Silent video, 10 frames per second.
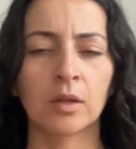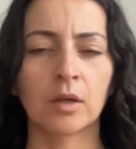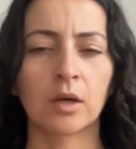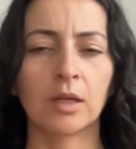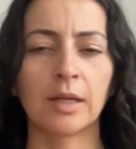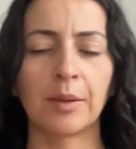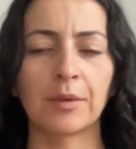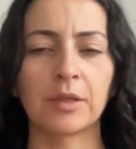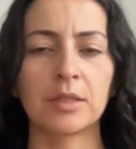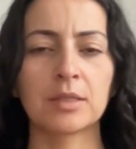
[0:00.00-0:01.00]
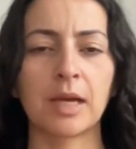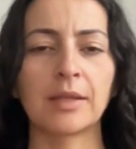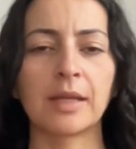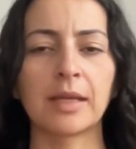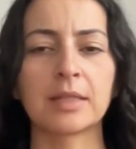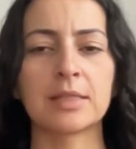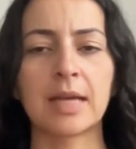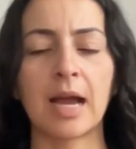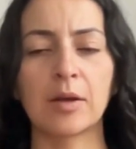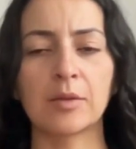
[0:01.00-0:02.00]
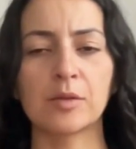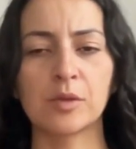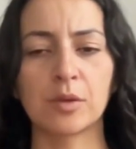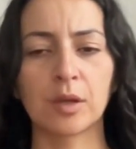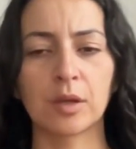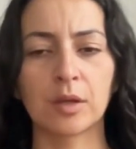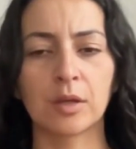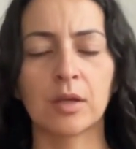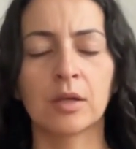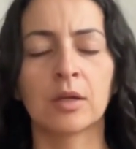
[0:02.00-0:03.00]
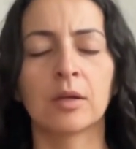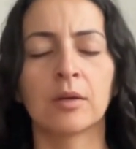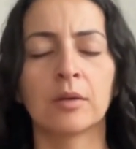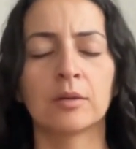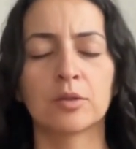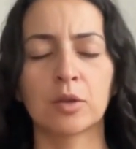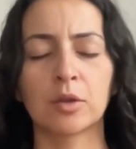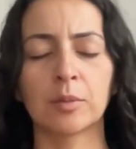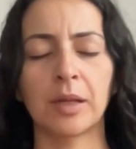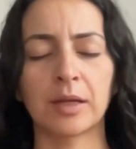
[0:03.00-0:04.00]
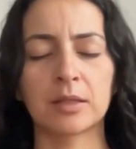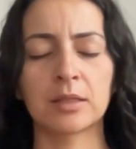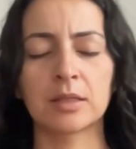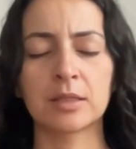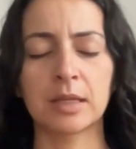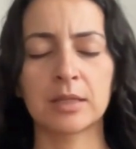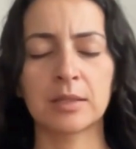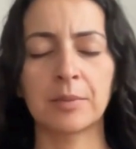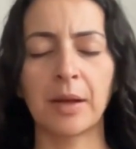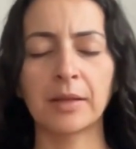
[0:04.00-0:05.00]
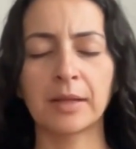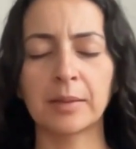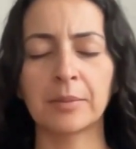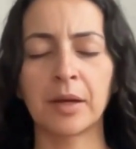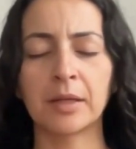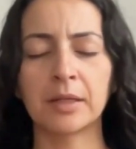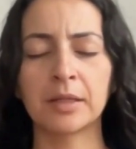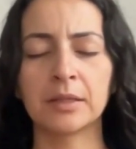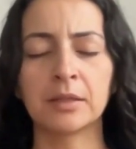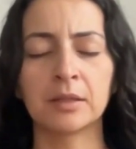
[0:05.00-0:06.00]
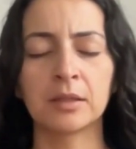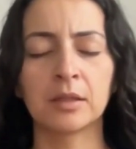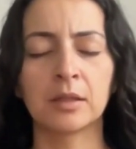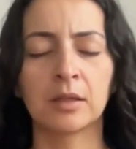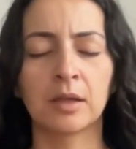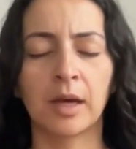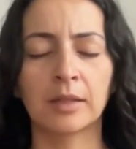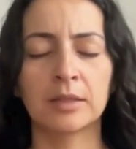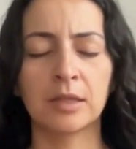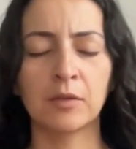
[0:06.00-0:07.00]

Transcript: Good, and now we're going to slide the hands down to the solar plexus, that's the belly button, and see if